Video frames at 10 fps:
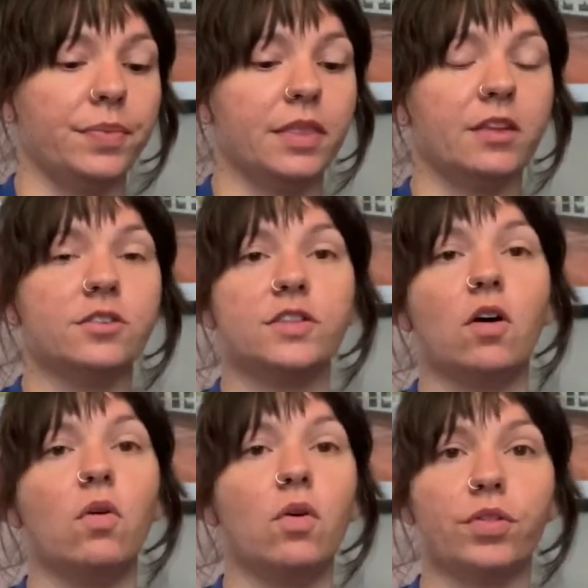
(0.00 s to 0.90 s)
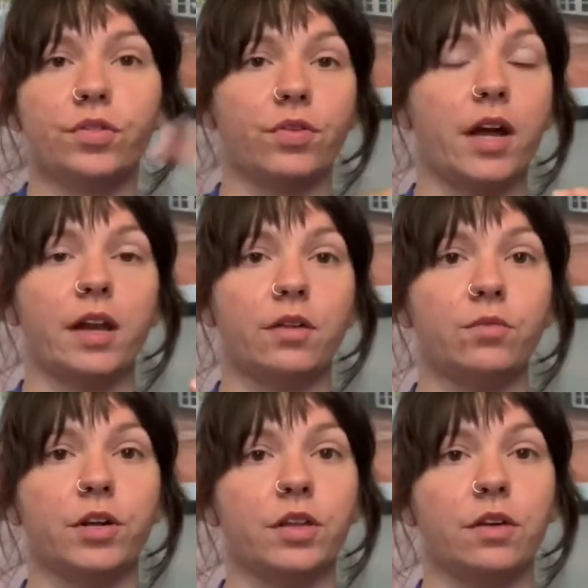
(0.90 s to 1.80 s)
There's a whole thread on one
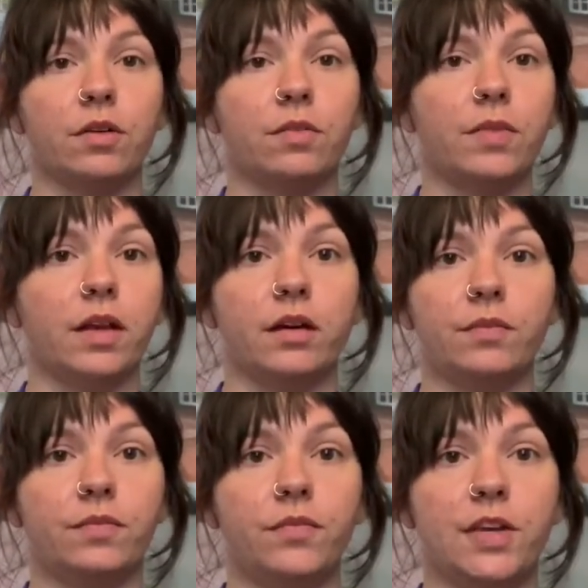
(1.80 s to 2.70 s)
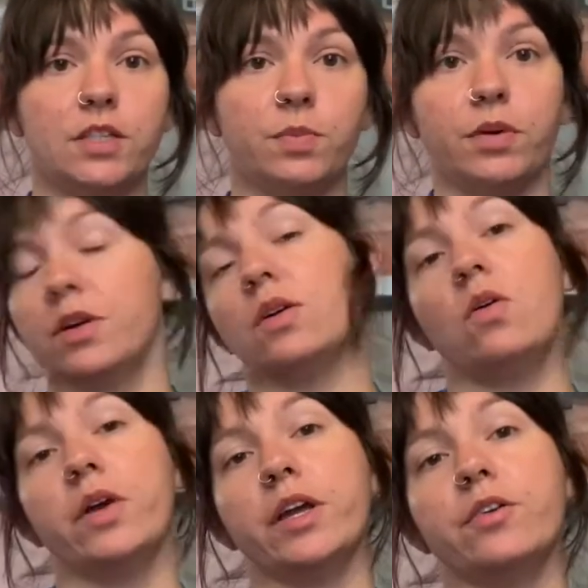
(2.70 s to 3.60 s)
of the Facebook
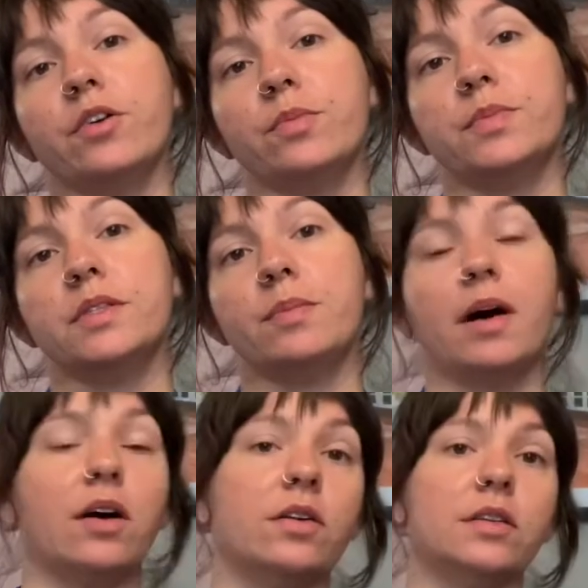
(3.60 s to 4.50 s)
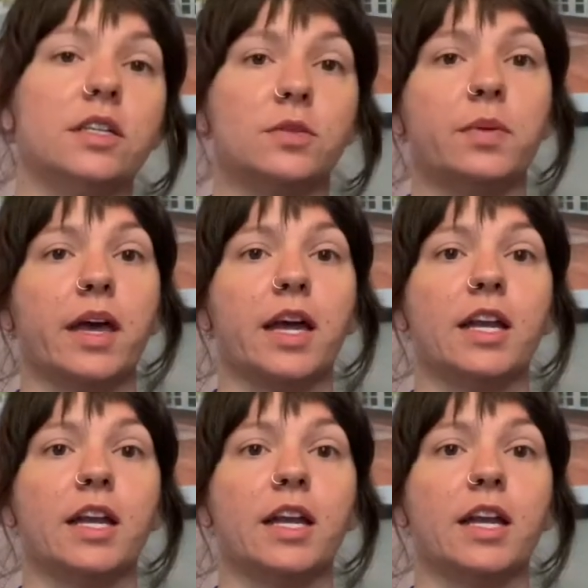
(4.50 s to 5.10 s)
Hoya groups about this plant.